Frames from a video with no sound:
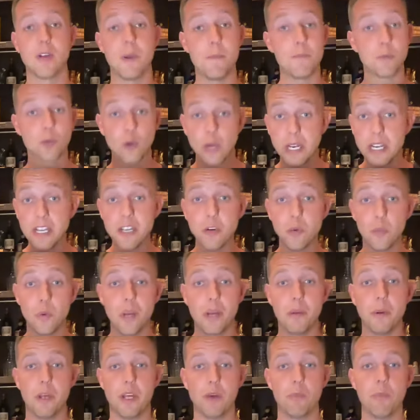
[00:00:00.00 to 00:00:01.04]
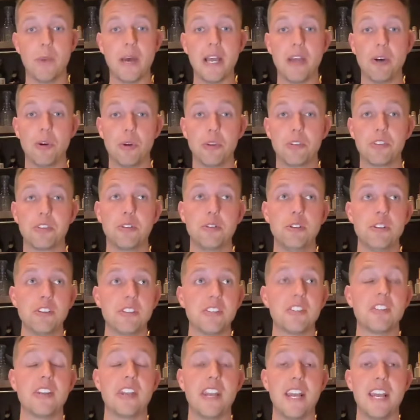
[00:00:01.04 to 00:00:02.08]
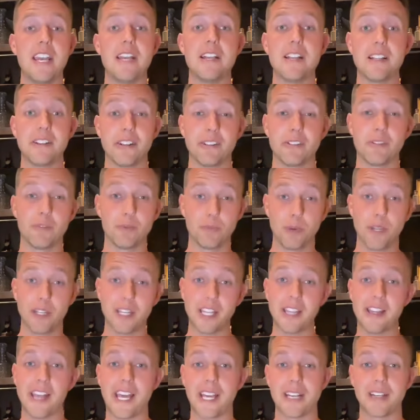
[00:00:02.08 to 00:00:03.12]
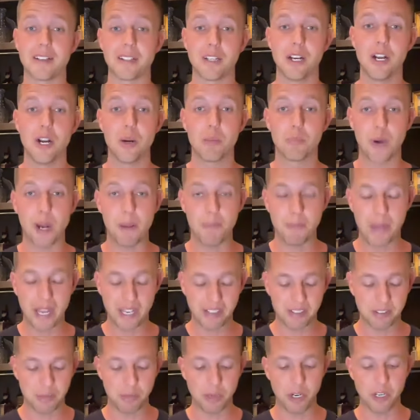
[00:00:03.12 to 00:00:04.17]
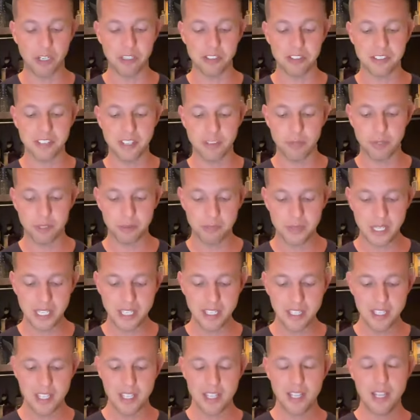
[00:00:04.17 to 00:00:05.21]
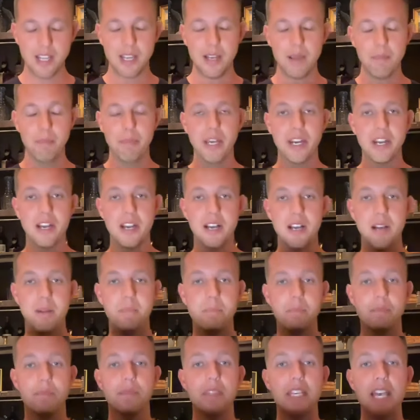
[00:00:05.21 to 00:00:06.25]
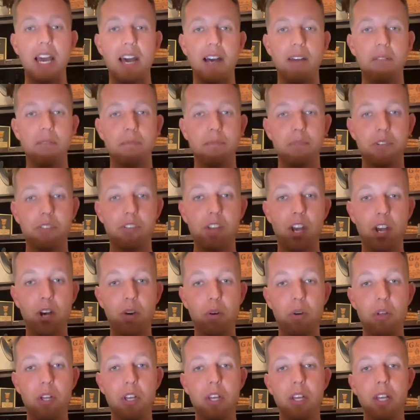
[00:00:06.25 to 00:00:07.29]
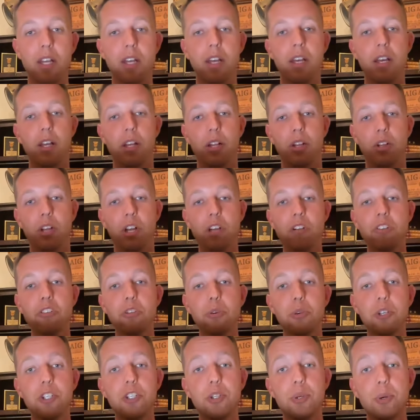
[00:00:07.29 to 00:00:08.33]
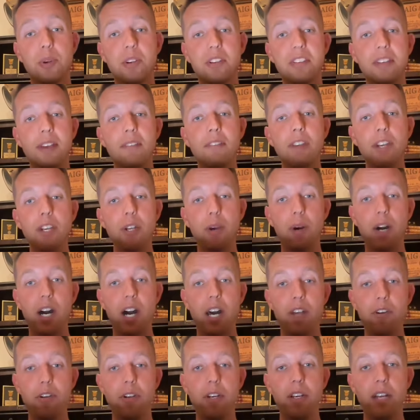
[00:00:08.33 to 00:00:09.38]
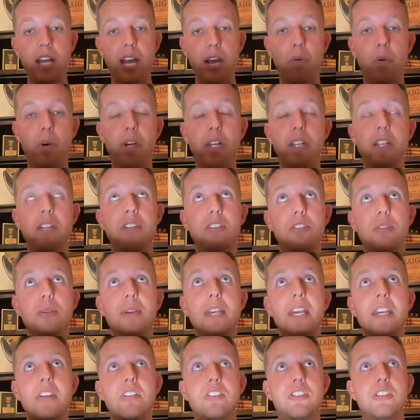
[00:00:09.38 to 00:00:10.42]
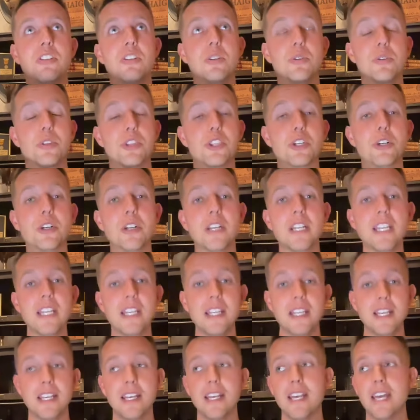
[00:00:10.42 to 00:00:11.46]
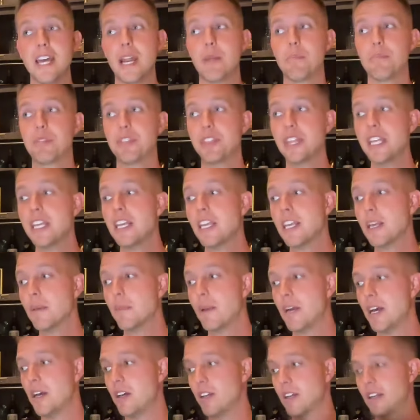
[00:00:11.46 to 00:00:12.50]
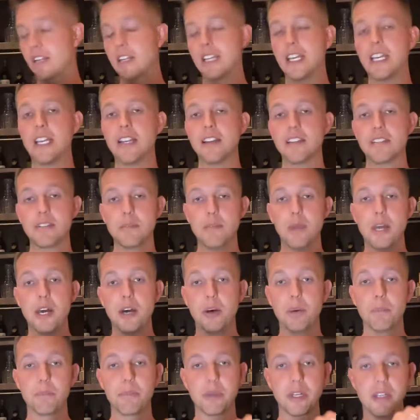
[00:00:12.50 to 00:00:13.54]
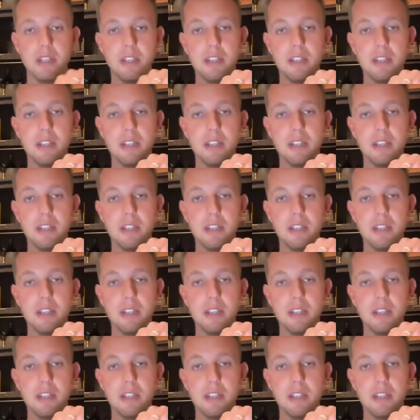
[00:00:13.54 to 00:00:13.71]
ran into one of my old students today and really like brought back some heart stuff with me. But yeah, so long story short, 70 to 100, I want to get to 30. I'm thinking about getting some help,